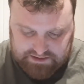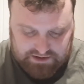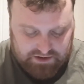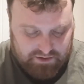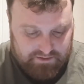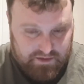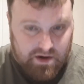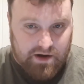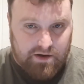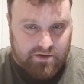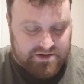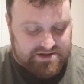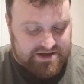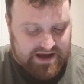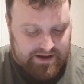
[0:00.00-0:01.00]
on my
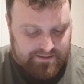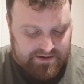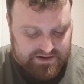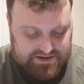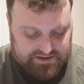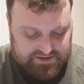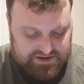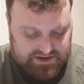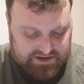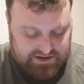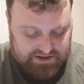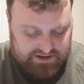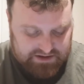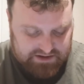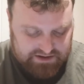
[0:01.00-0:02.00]
little tablet. So I'm just going
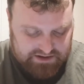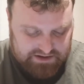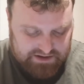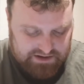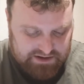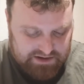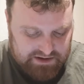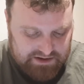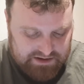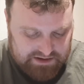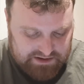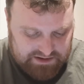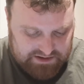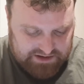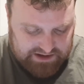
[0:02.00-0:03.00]
to
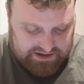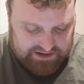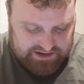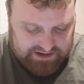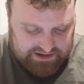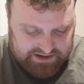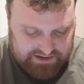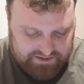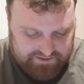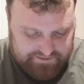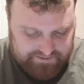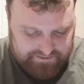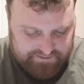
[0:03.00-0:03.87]
get that out.